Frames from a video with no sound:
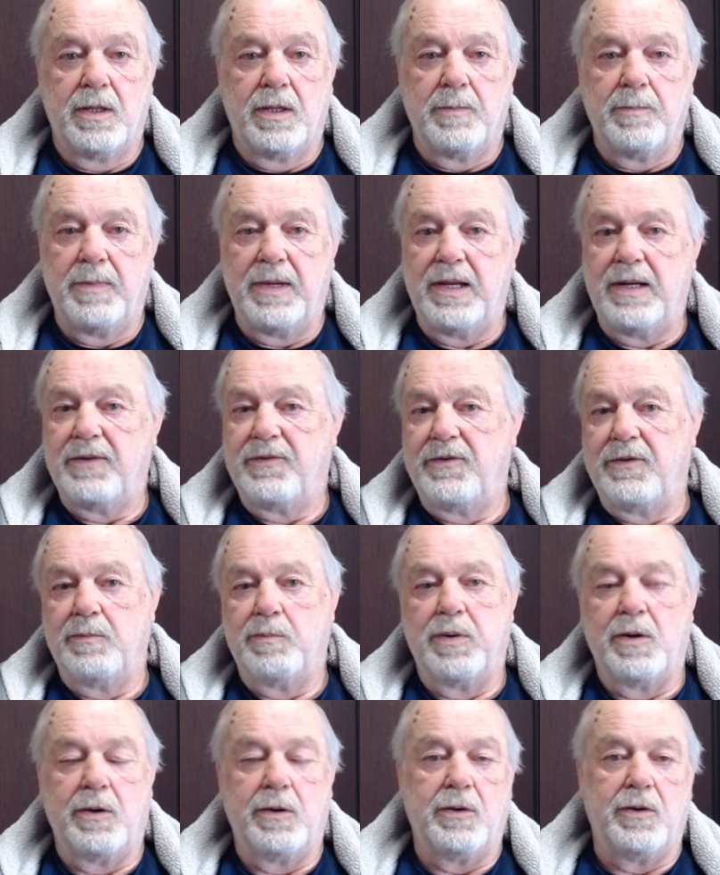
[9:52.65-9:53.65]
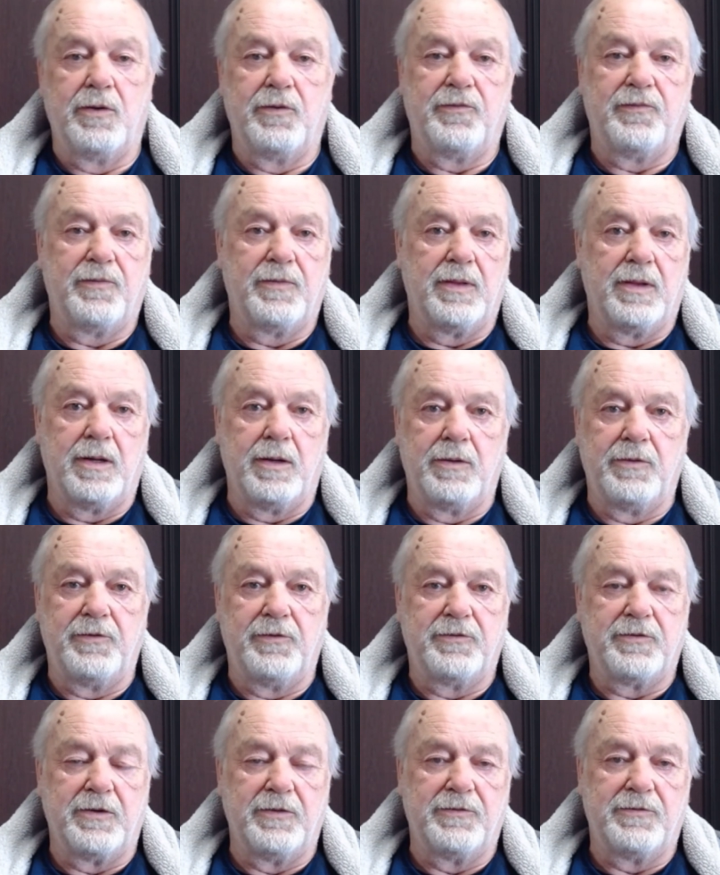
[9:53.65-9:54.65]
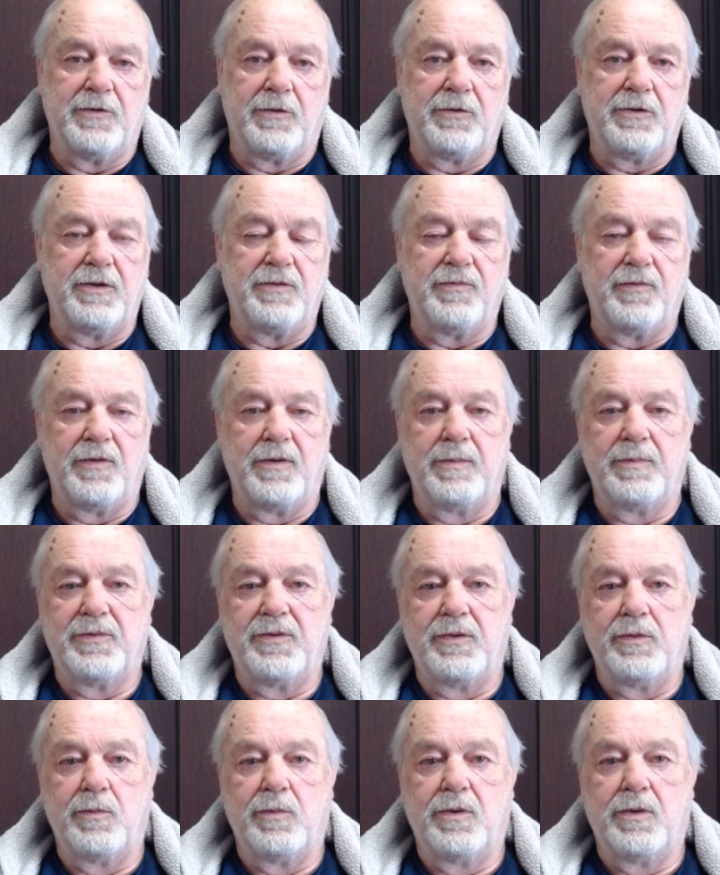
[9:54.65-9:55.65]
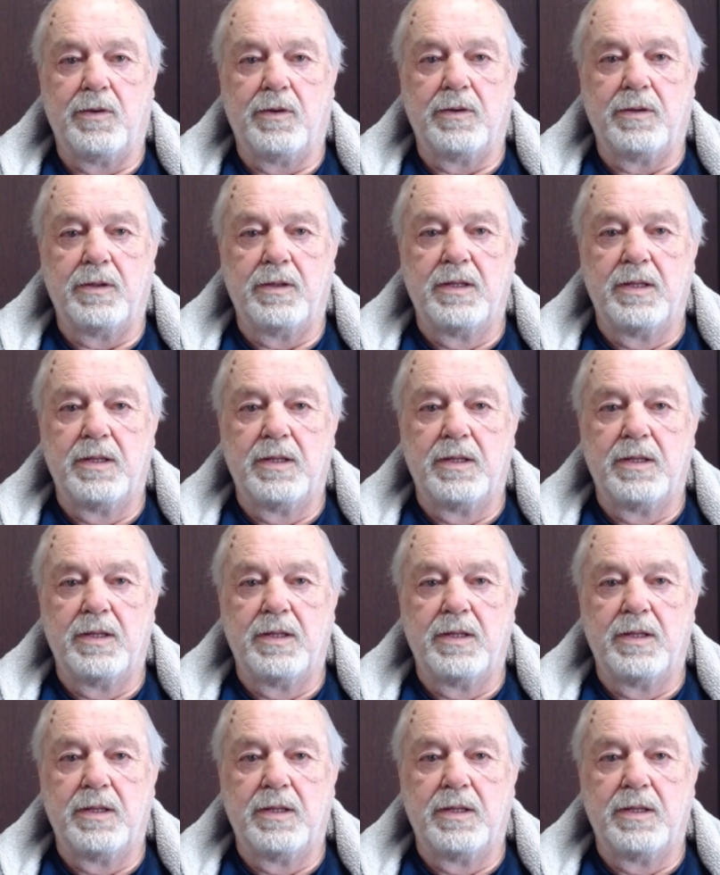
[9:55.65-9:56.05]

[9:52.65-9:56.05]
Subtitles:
managing partners for the largest consulting firms in the world.